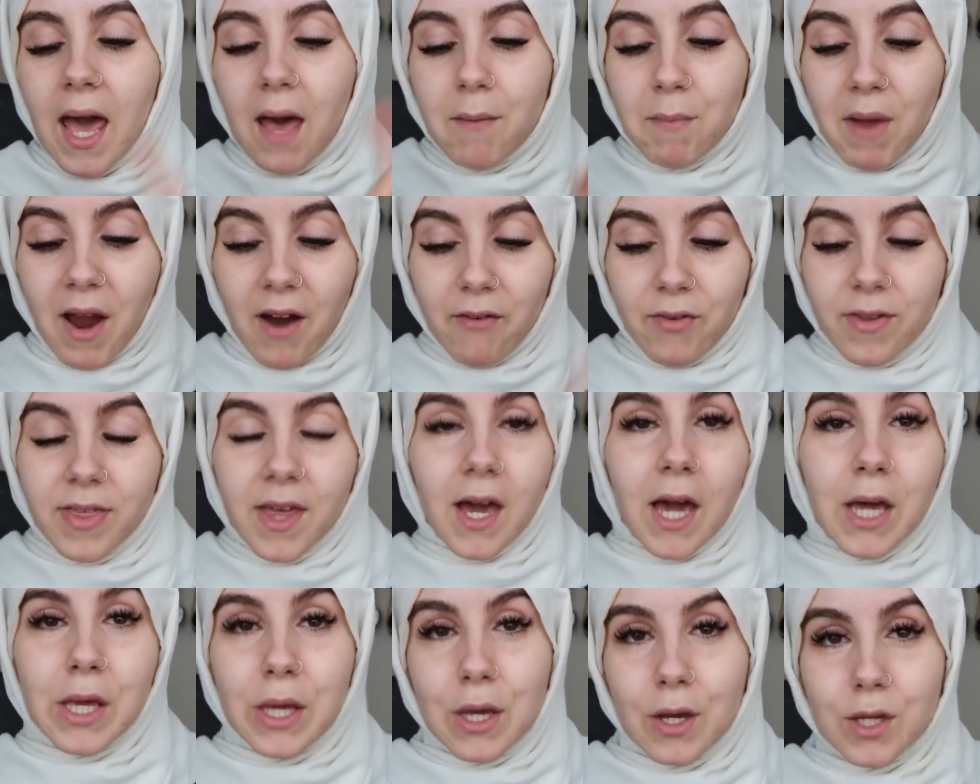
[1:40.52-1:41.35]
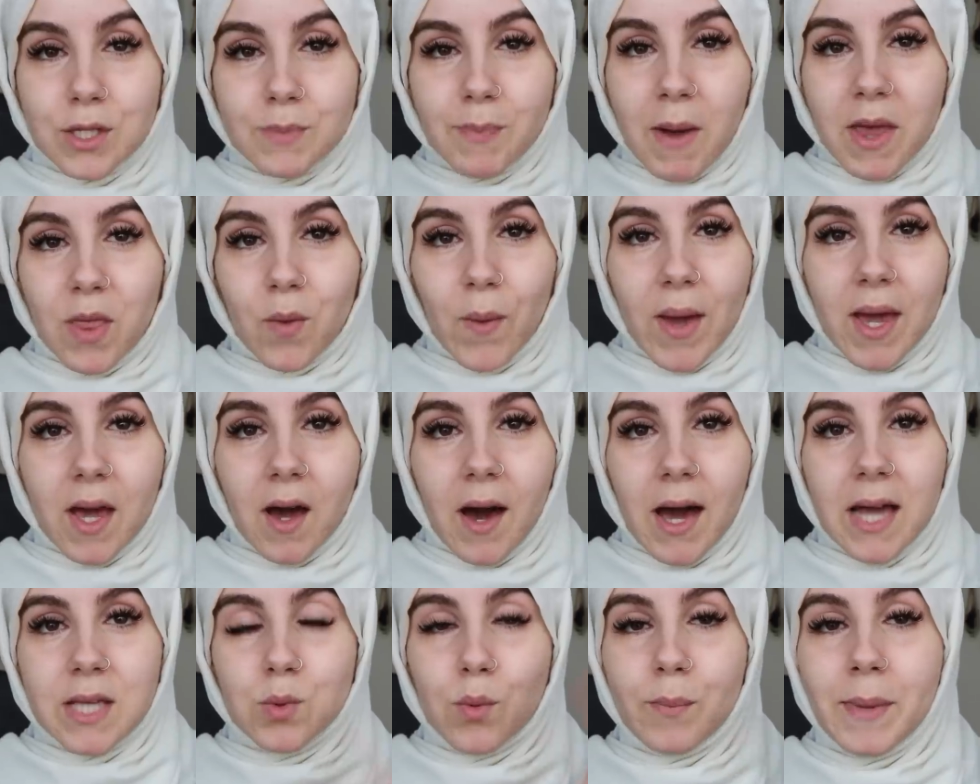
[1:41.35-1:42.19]
Everything I use, by the way
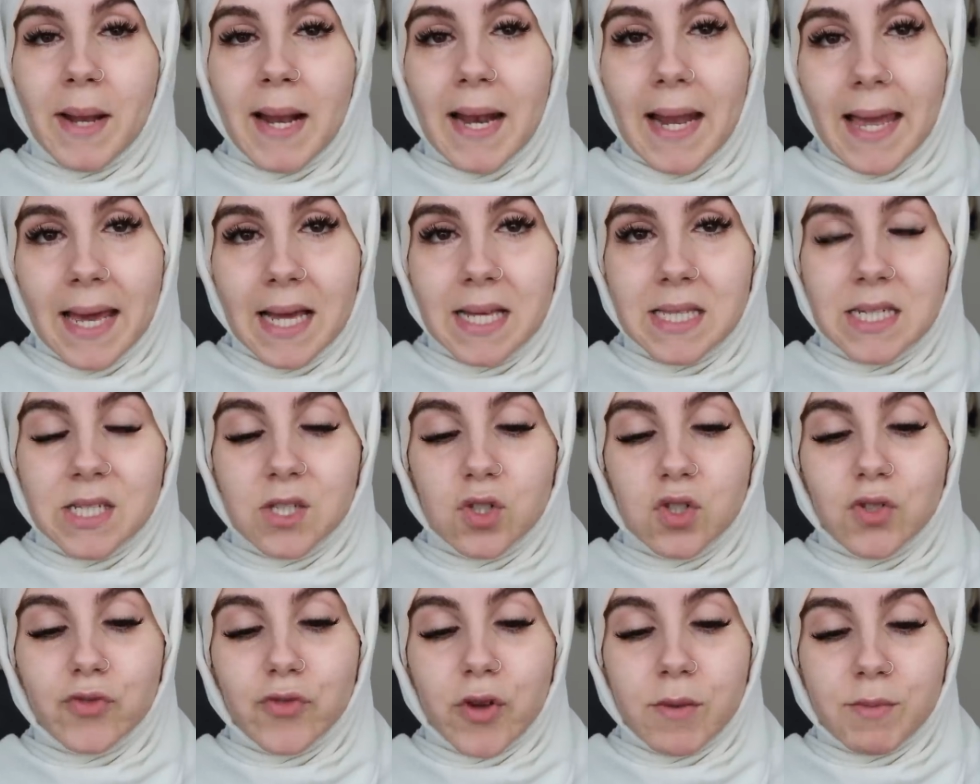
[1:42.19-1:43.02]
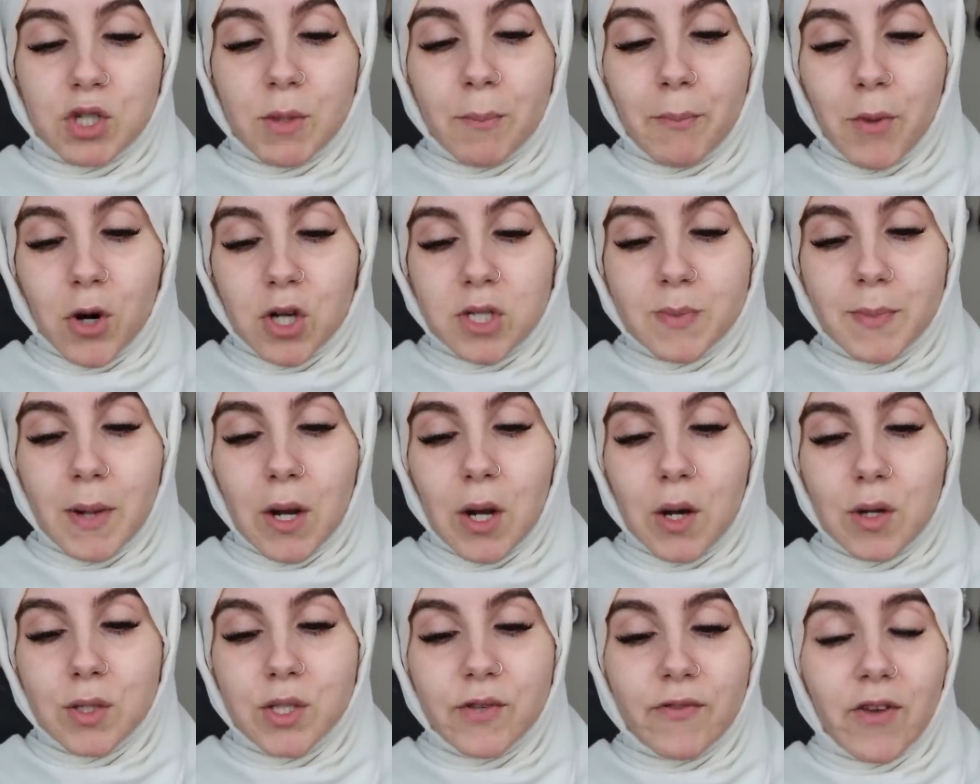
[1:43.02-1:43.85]
guys, will be linked in the description box
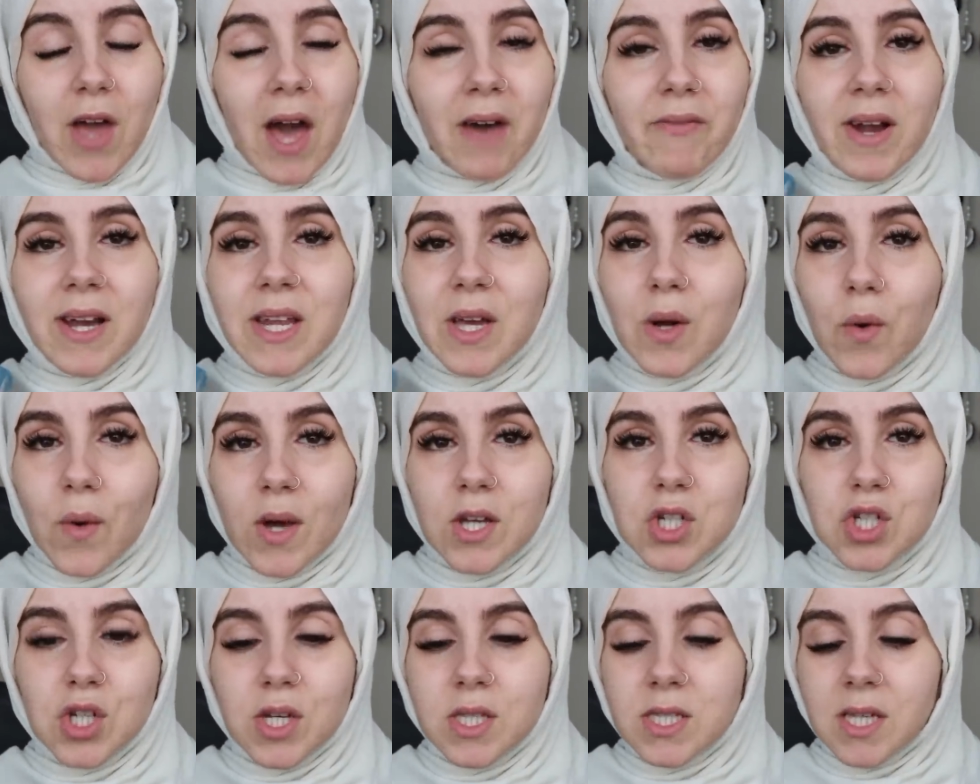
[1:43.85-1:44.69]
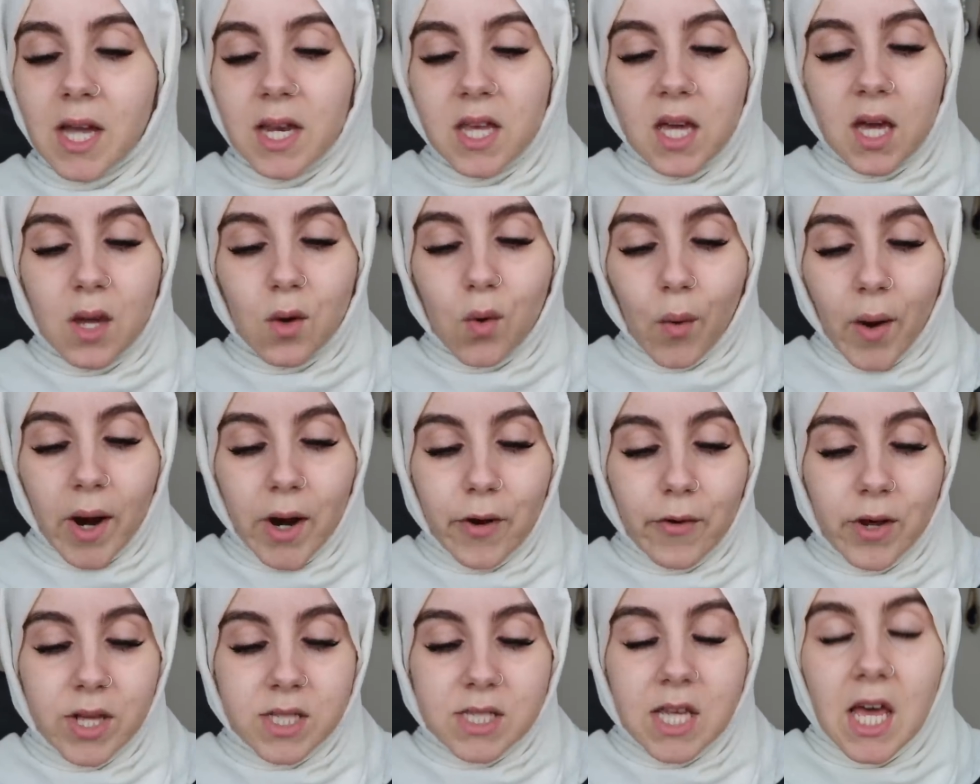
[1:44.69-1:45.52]
below. So if you have any questions, any
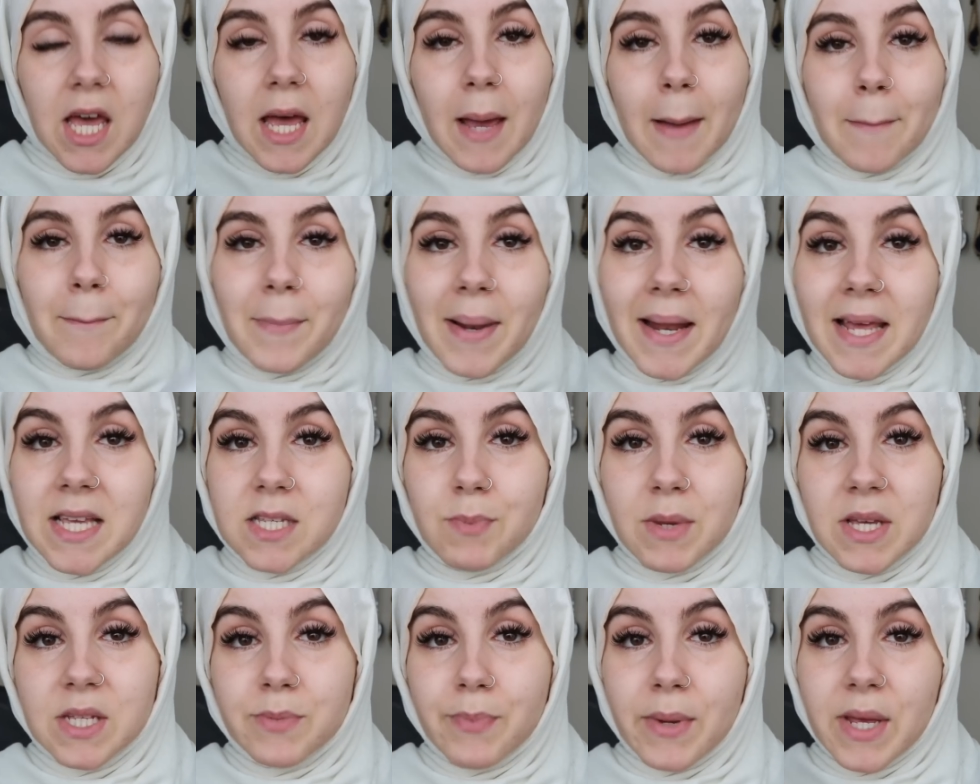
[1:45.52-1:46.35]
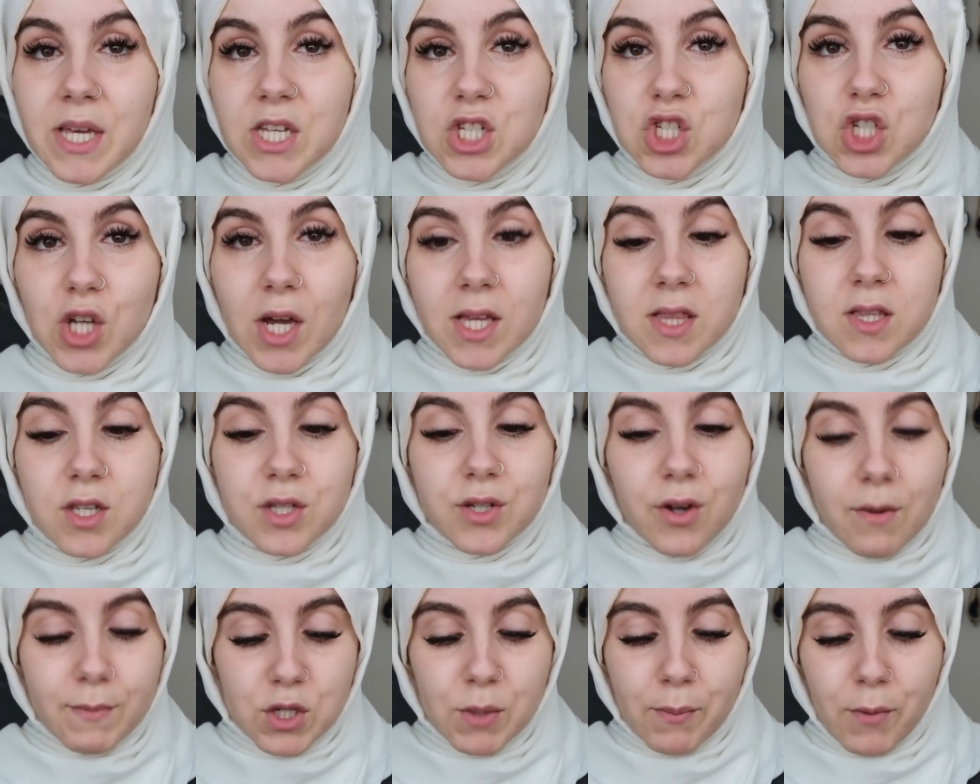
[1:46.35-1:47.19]
inquiries, please check the
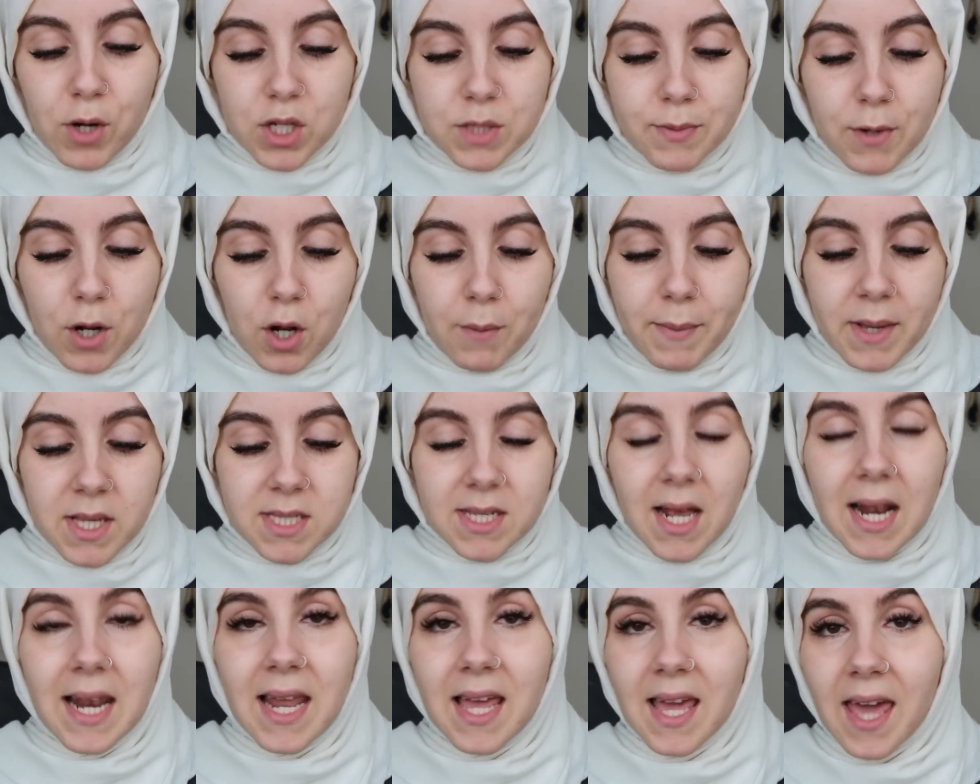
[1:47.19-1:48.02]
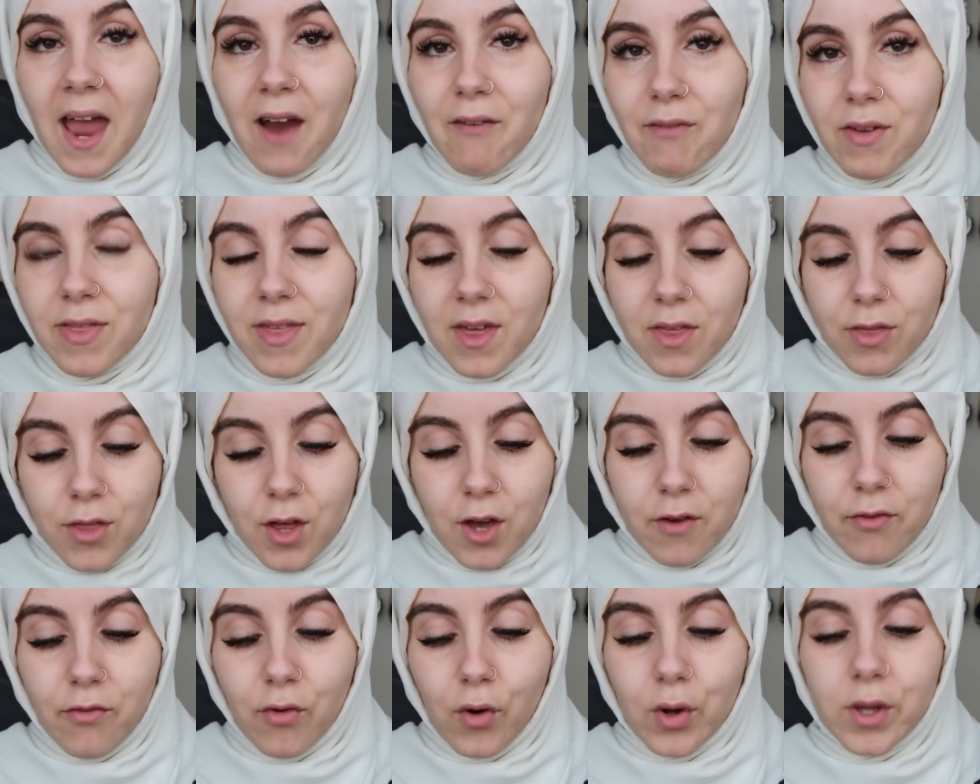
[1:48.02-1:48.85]
description box below, because I link everything
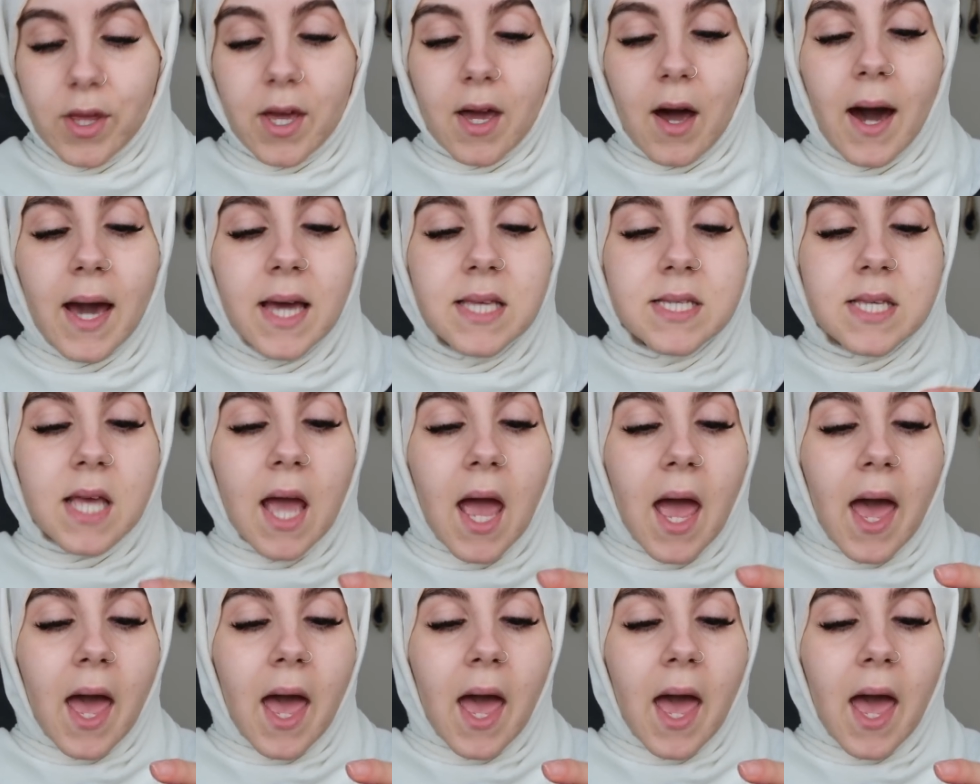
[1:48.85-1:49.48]
there for you guys.